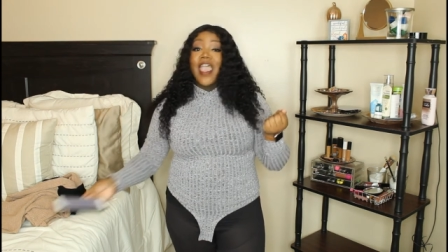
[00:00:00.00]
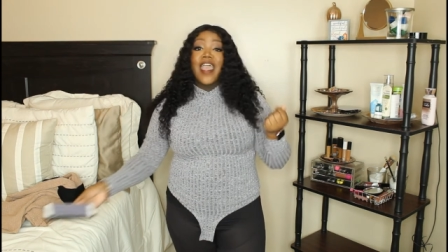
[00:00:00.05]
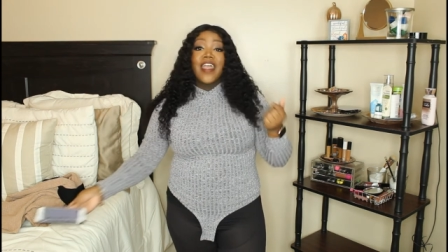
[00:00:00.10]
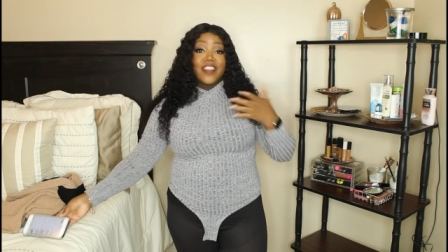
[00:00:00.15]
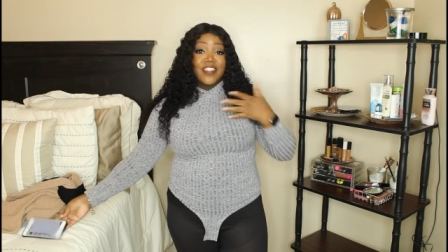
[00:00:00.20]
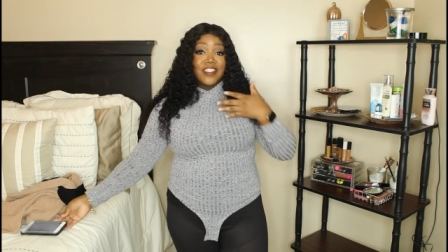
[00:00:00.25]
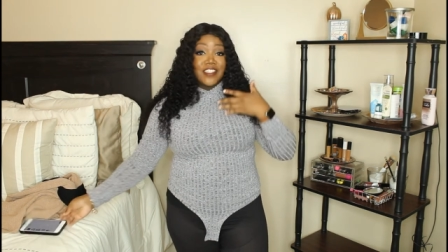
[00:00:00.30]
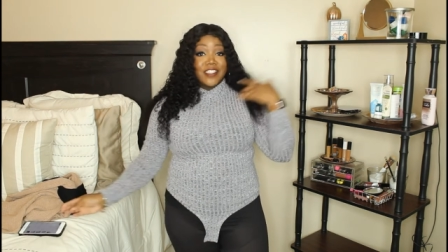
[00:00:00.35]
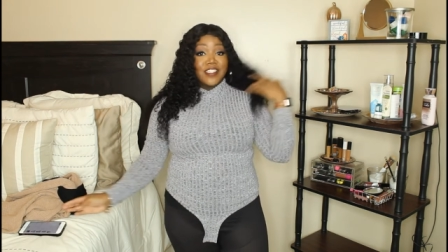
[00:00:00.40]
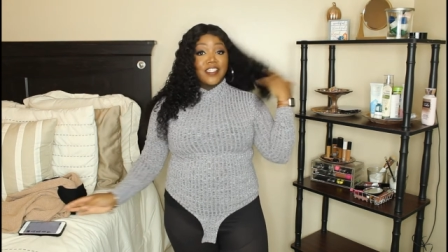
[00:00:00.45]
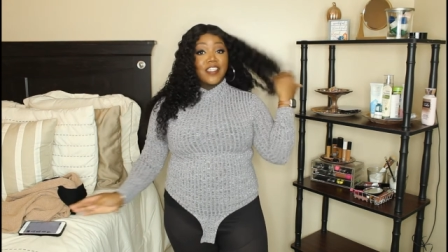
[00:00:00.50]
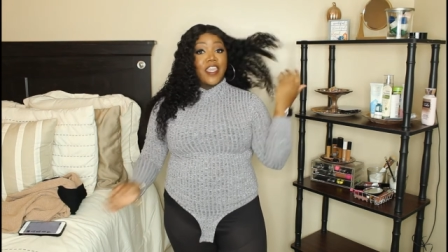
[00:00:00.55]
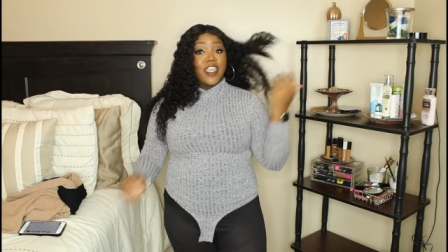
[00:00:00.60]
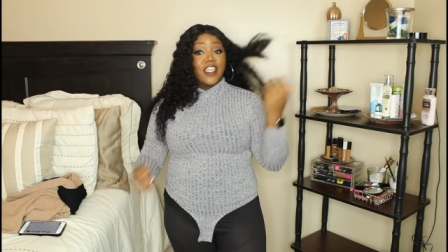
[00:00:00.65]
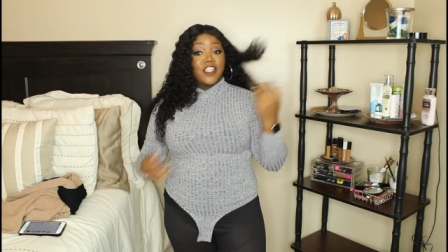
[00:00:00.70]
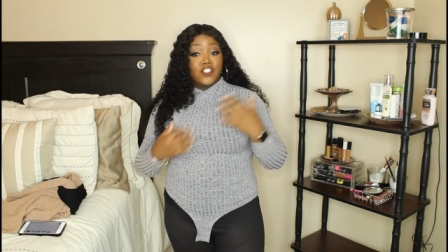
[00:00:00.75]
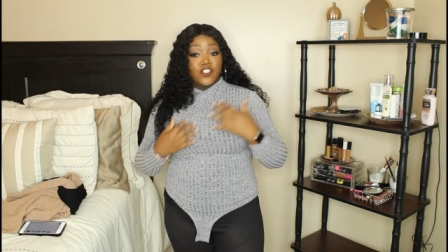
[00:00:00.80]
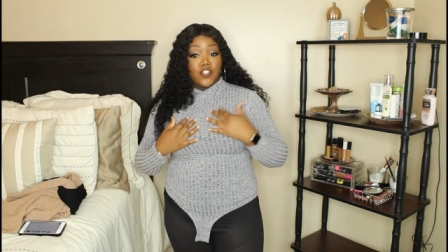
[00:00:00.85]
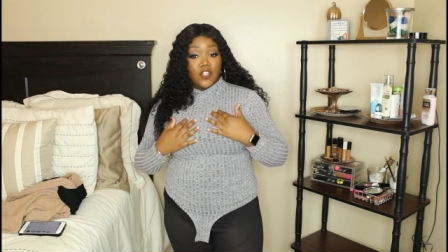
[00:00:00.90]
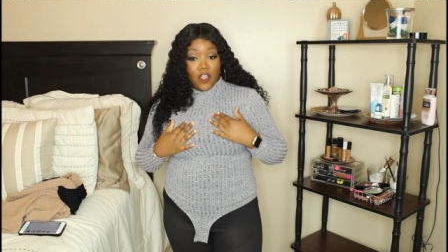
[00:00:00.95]
This is an
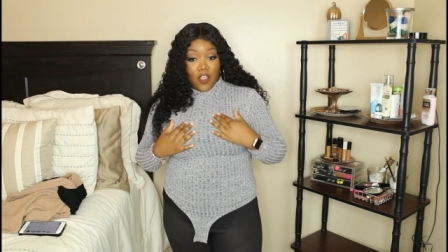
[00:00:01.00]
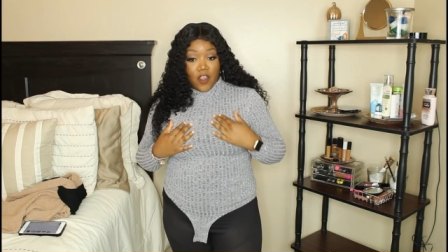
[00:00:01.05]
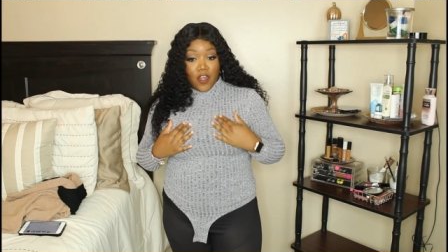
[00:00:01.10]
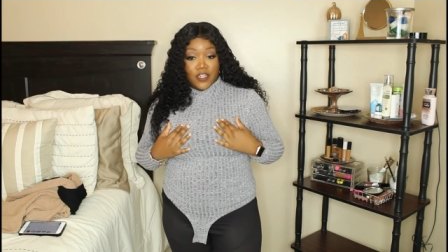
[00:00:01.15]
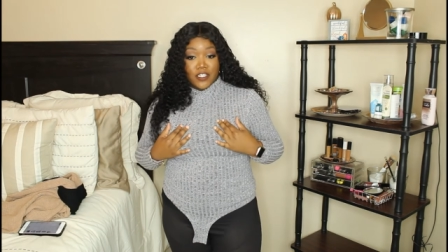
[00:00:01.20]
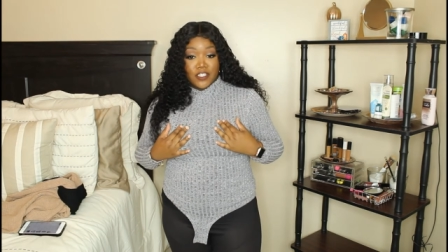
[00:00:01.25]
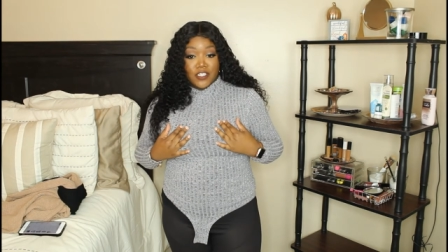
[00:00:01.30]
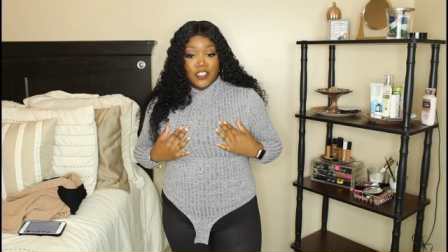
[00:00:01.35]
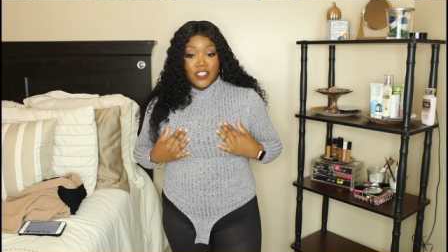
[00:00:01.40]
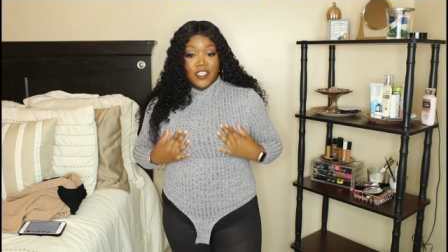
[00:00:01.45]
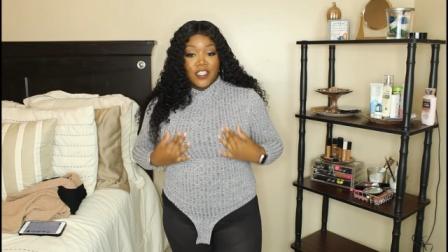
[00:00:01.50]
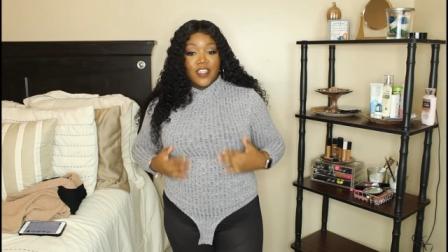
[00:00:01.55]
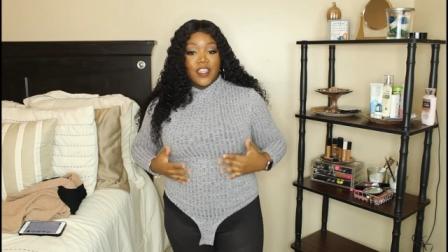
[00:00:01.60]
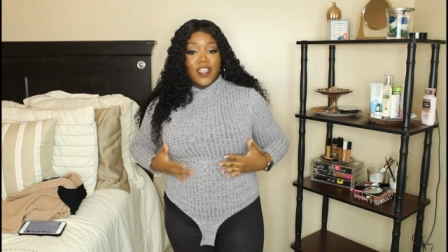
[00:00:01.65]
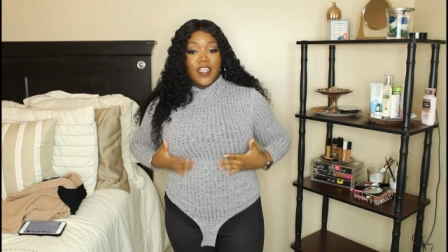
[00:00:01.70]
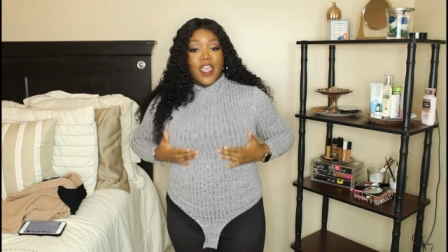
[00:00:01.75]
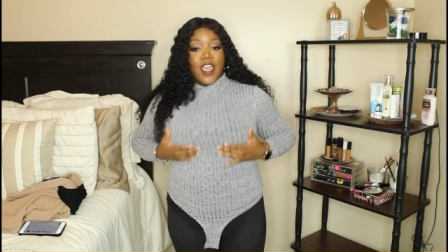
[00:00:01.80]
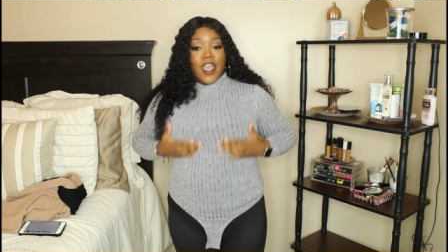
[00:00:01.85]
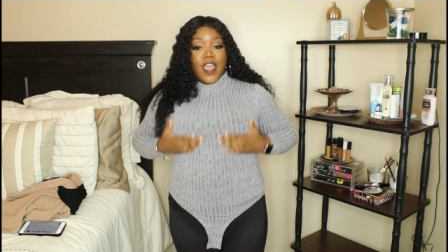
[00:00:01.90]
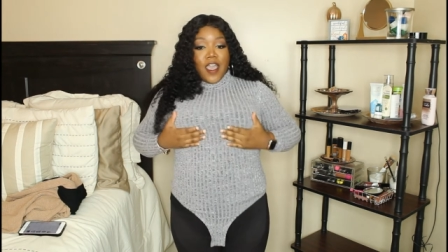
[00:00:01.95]
extra large.
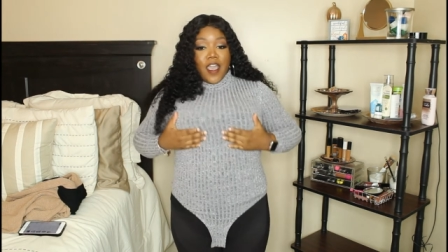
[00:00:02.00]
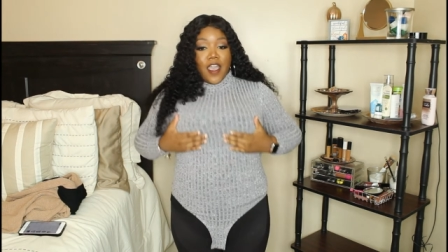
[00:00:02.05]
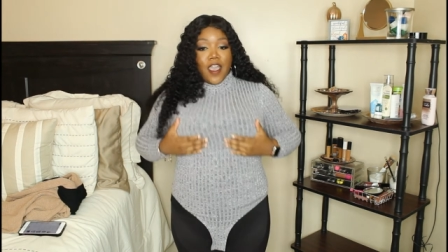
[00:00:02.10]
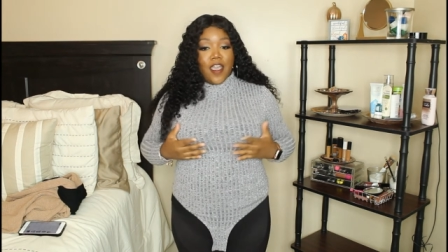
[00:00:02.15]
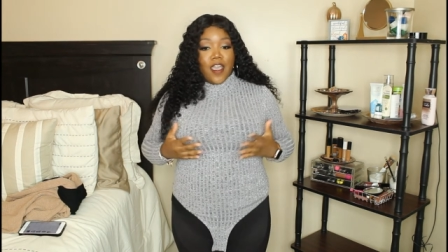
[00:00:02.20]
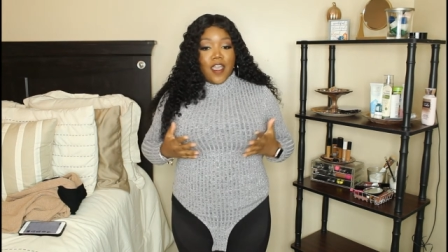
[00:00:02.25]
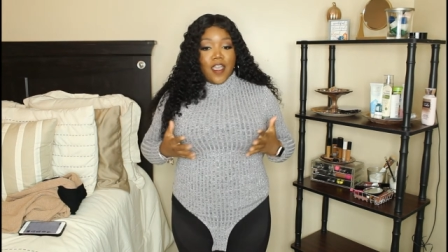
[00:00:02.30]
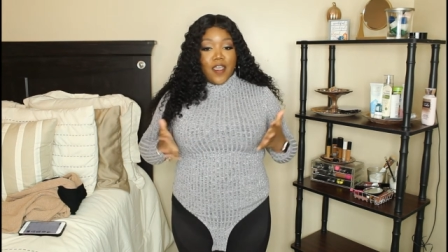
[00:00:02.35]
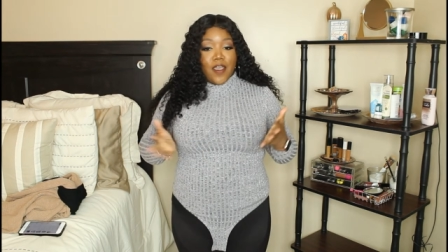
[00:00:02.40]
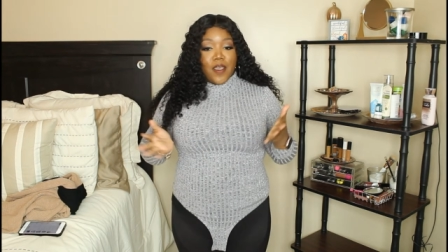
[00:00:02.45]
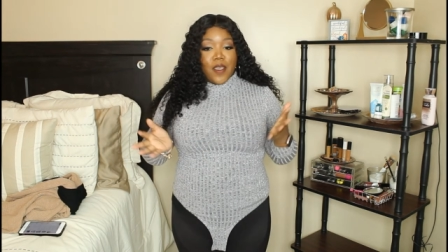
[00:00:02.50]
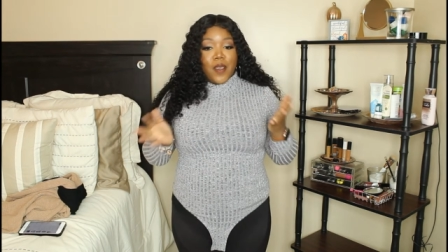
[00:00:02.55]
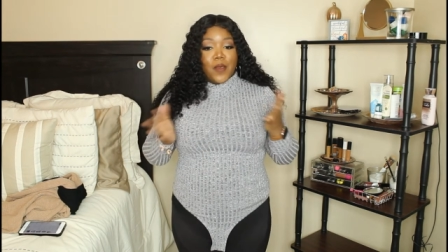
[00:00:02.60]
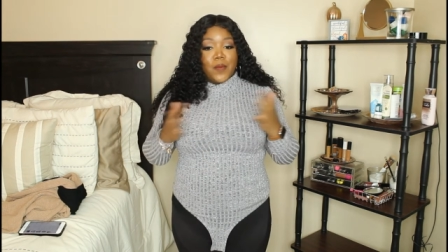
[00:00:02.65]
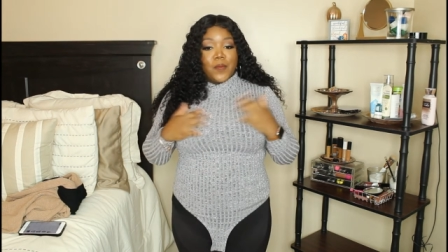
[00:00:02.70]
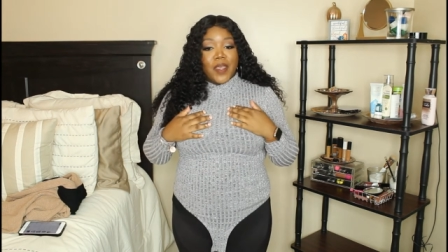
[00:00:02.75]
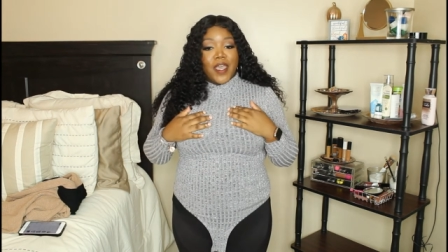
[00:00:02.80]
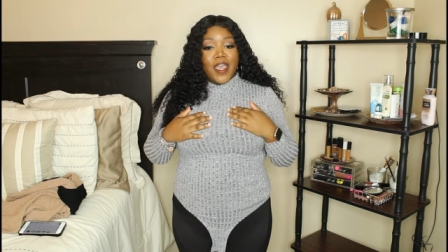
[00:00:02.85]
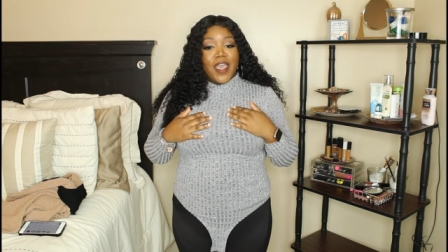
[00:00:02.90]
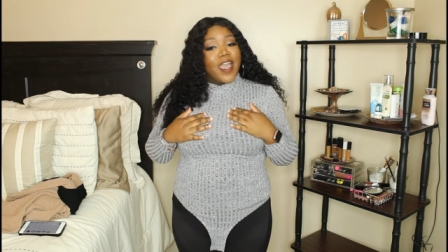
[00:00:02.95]

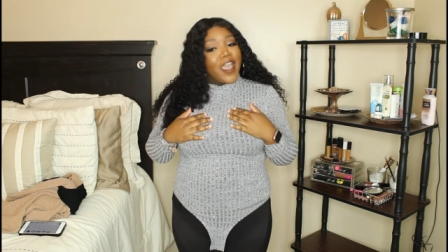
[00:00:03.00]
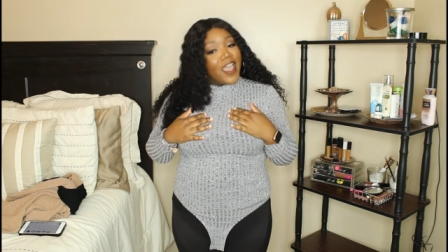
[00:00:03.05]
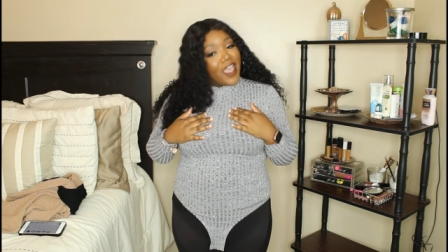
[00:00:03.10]
I